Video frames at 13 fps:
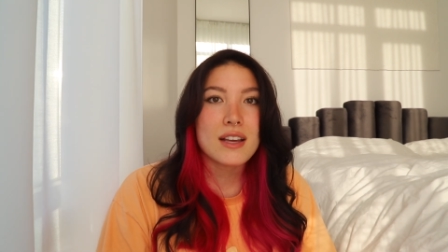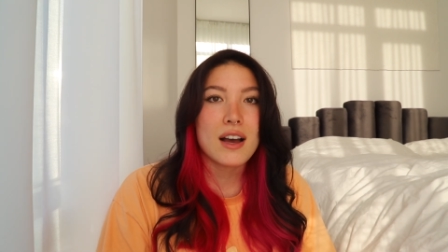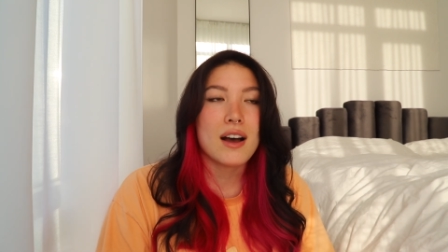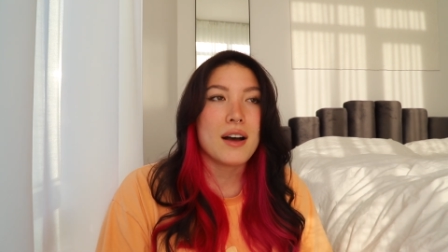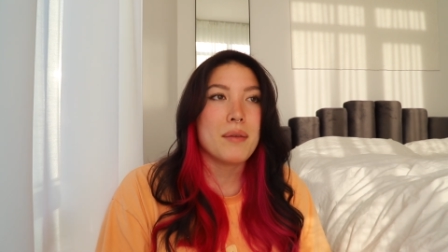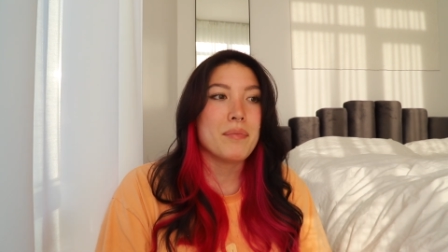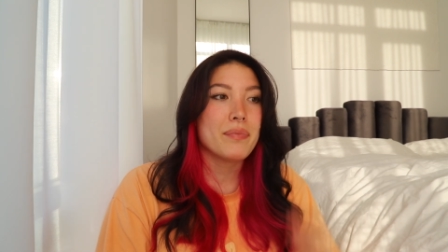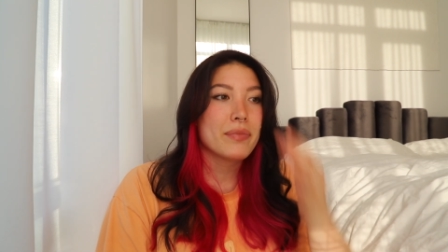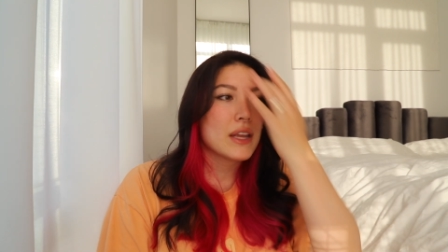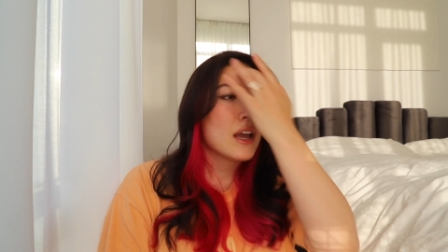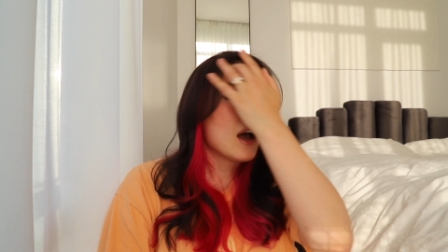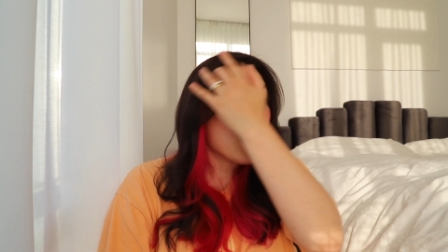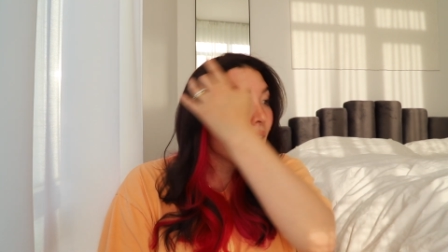
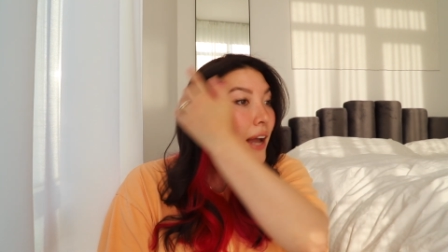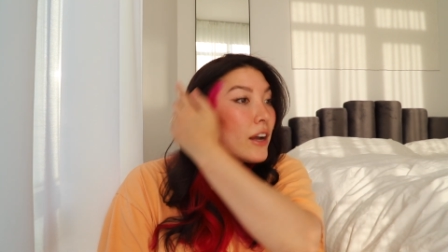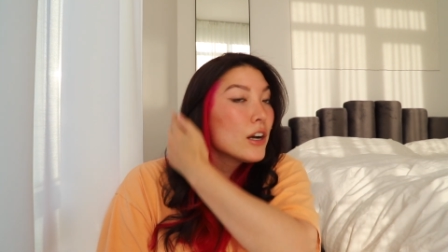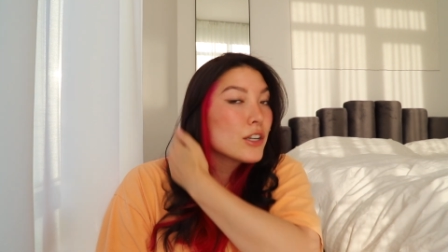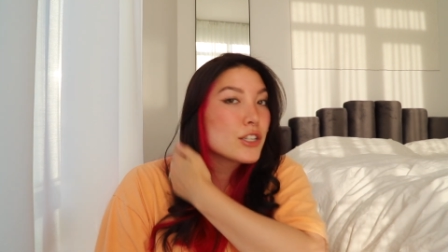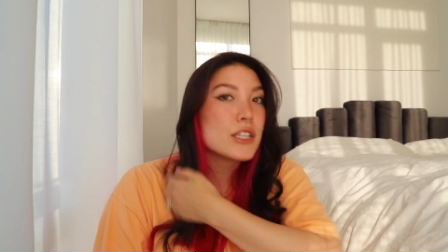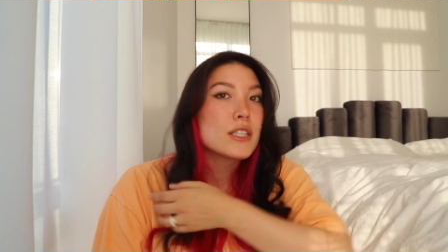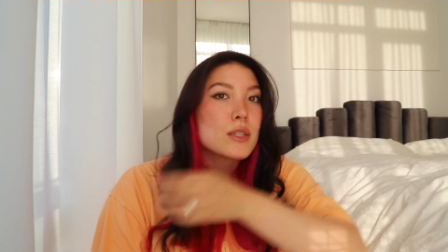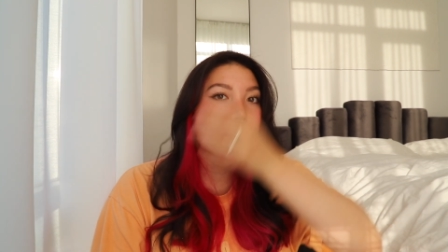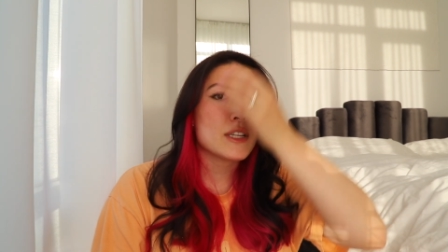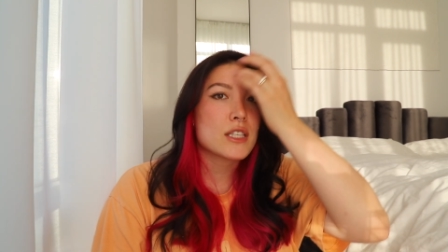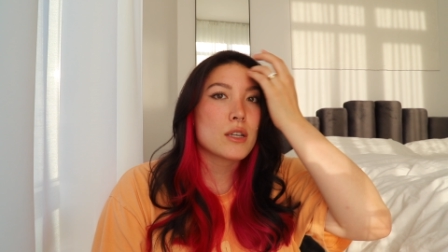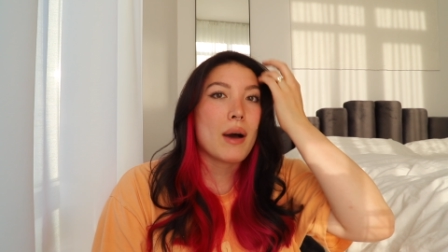I got G
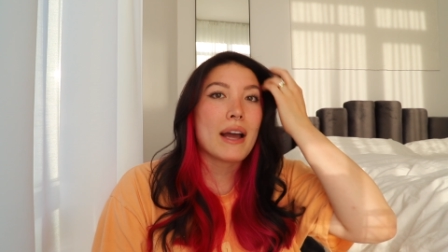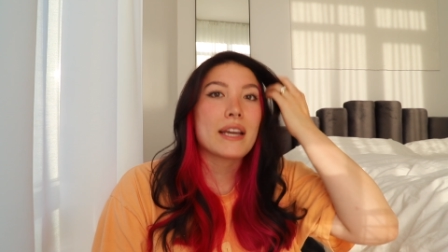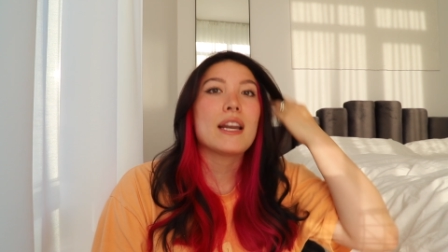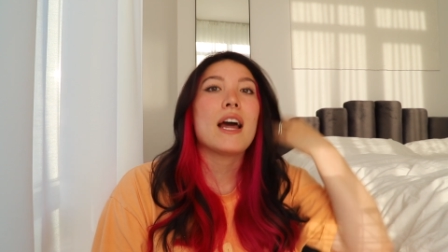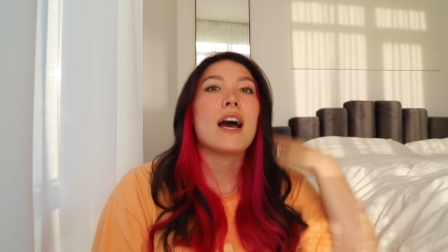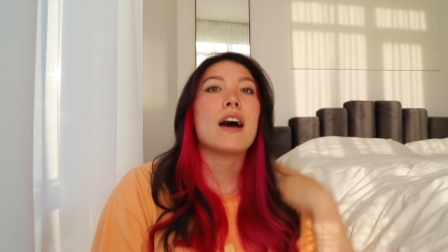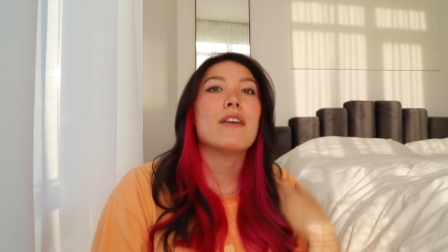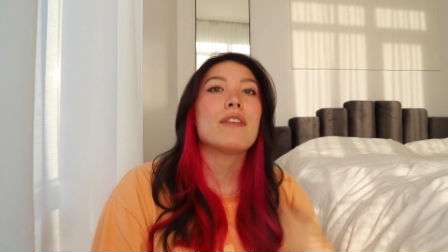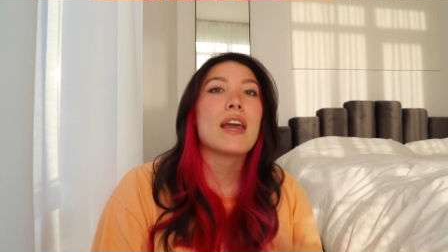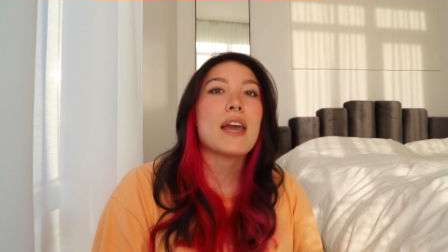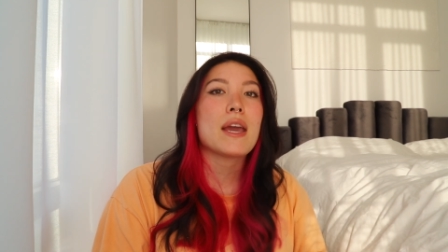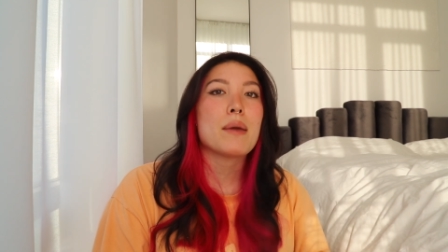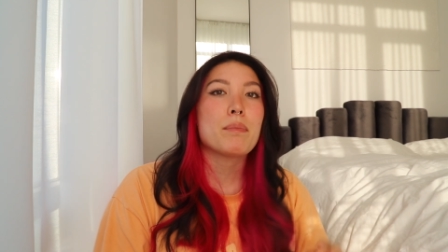Suite so I can have
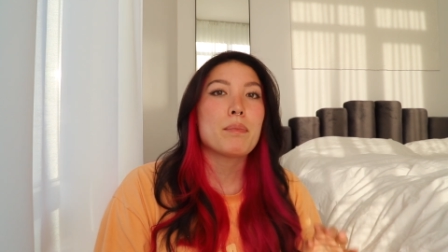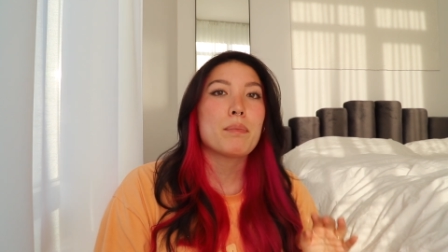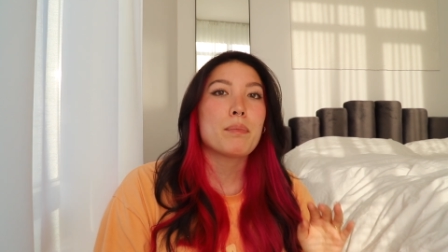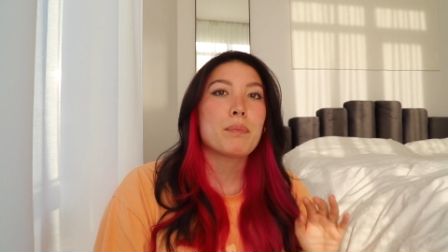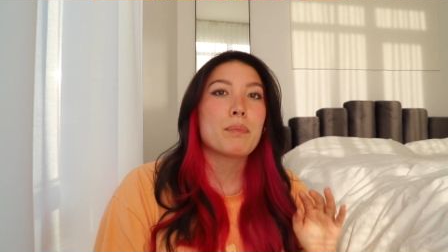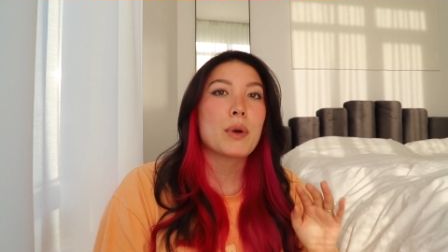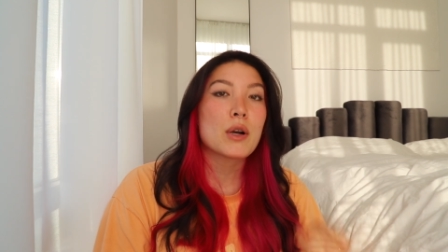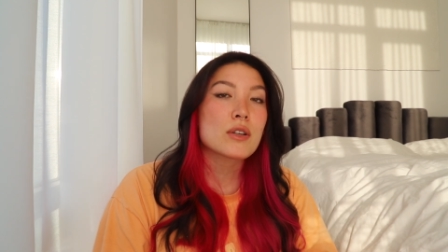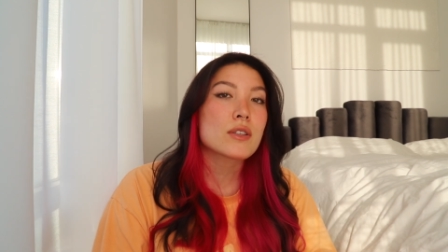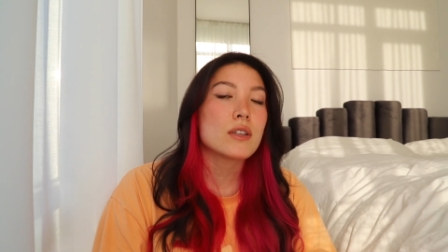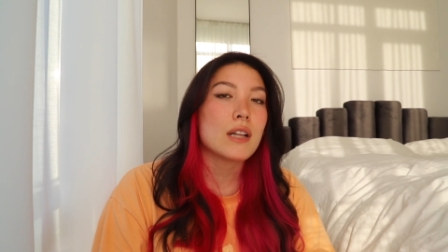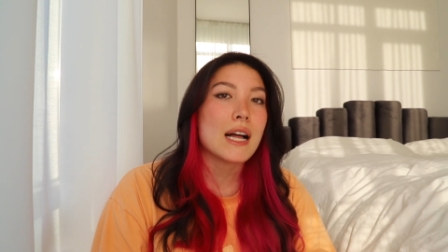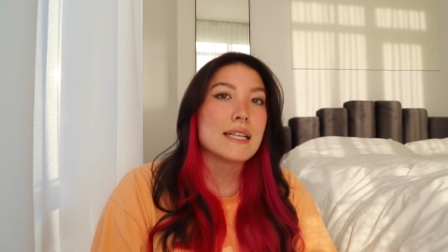a
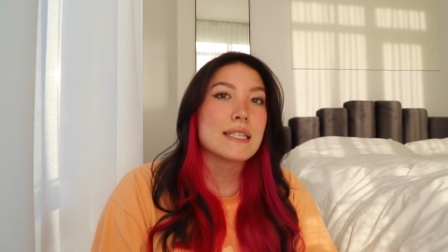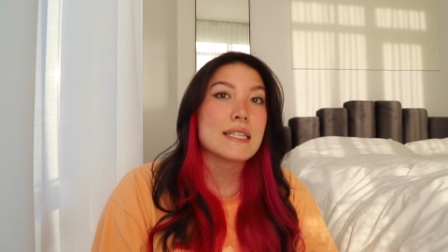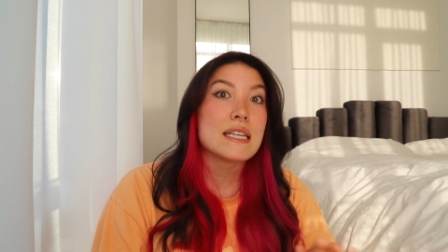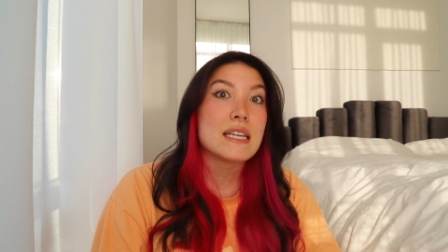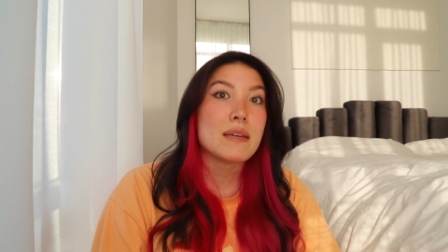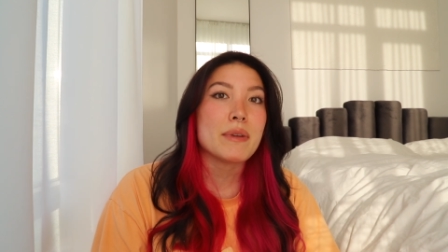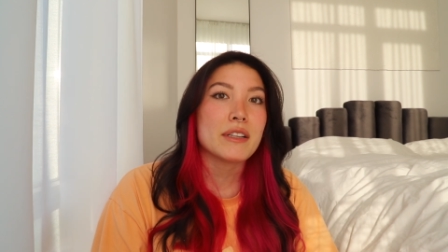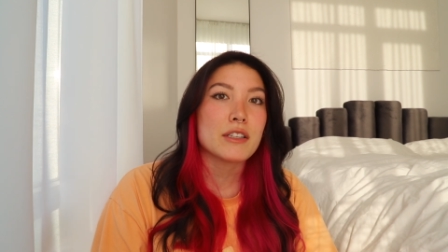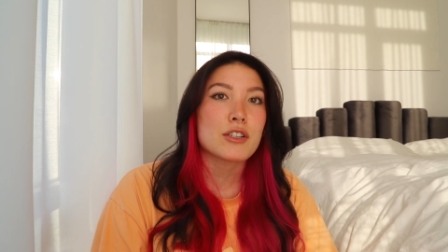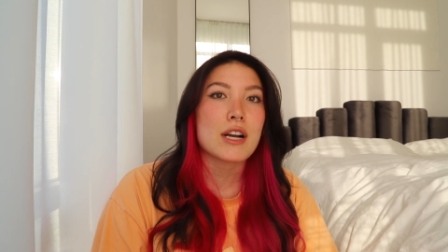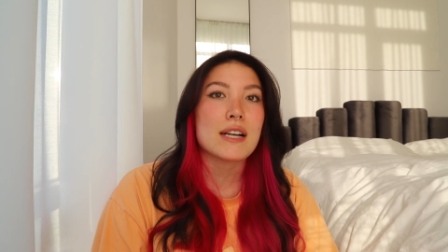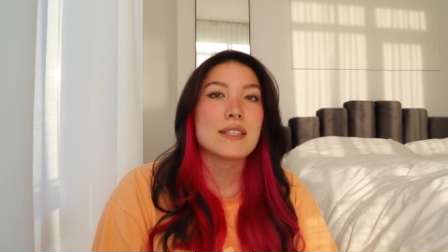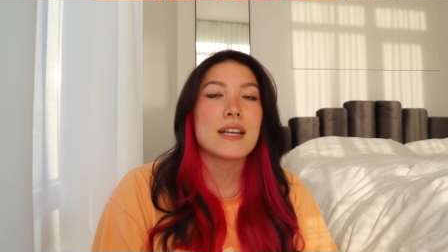personalized email
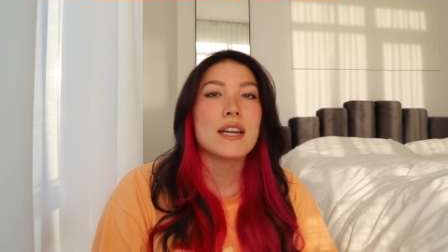address.